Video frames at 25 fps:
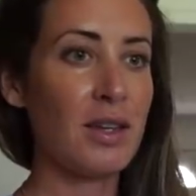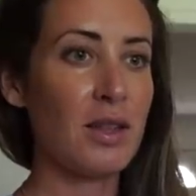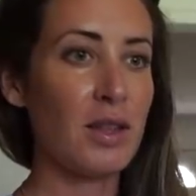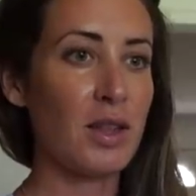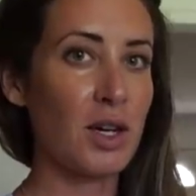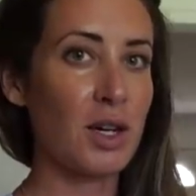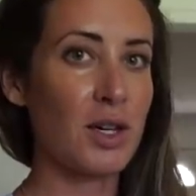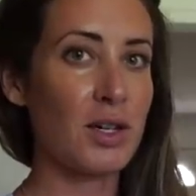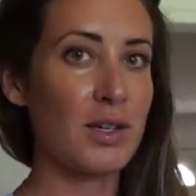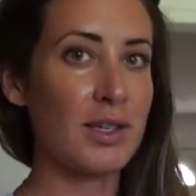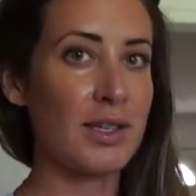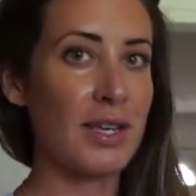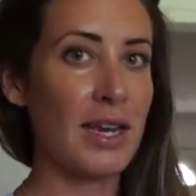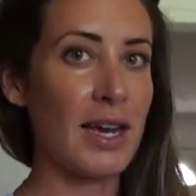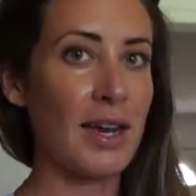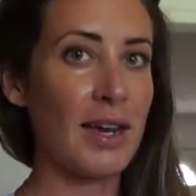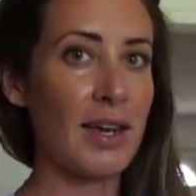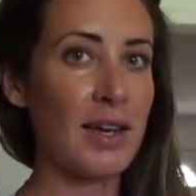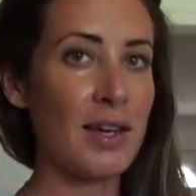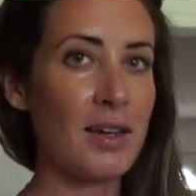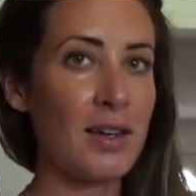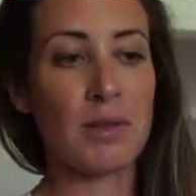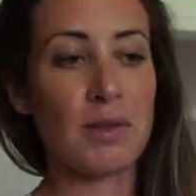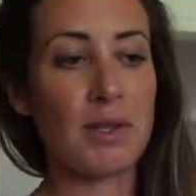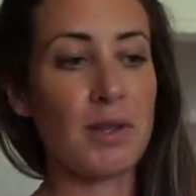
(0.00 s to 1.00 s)

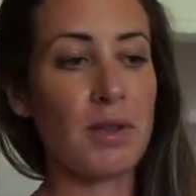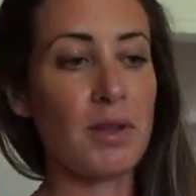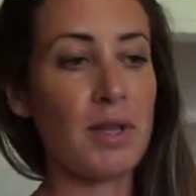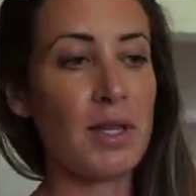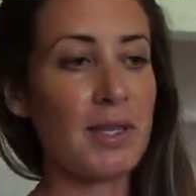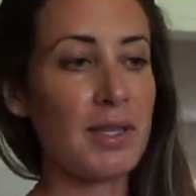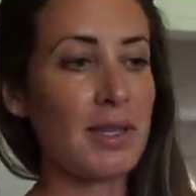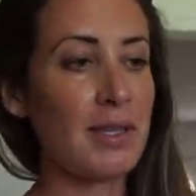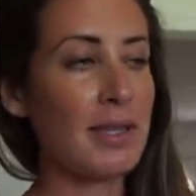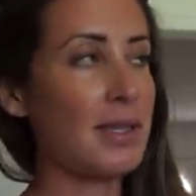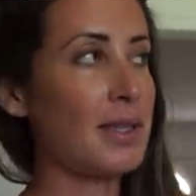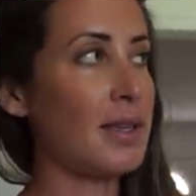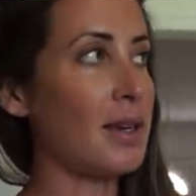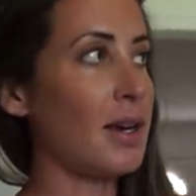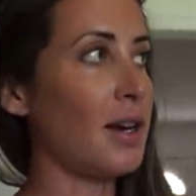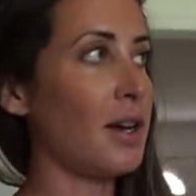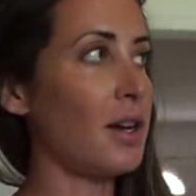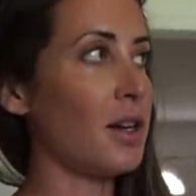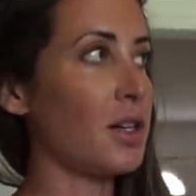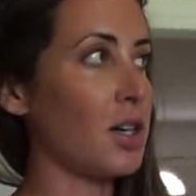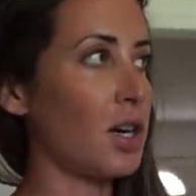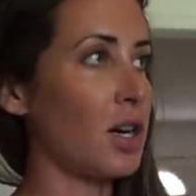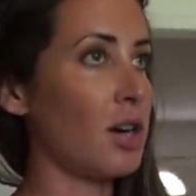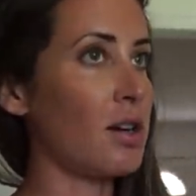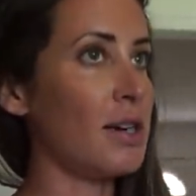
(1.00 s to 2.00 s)
Thursday. So this is
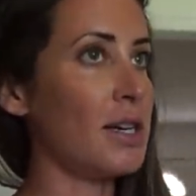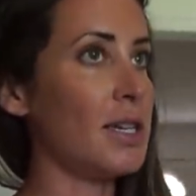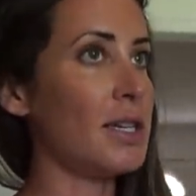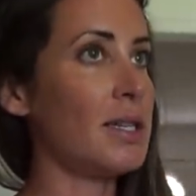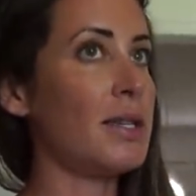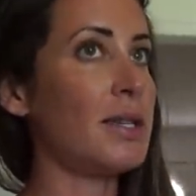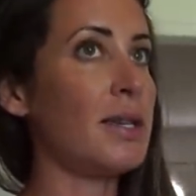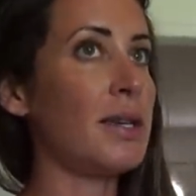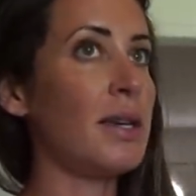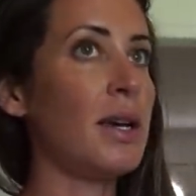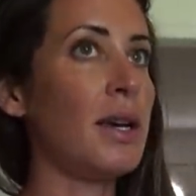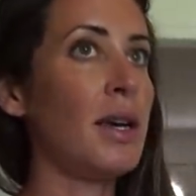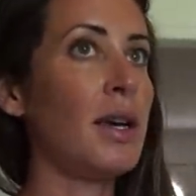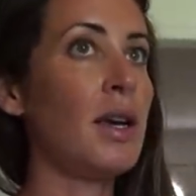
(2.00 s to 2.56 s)
uh, current.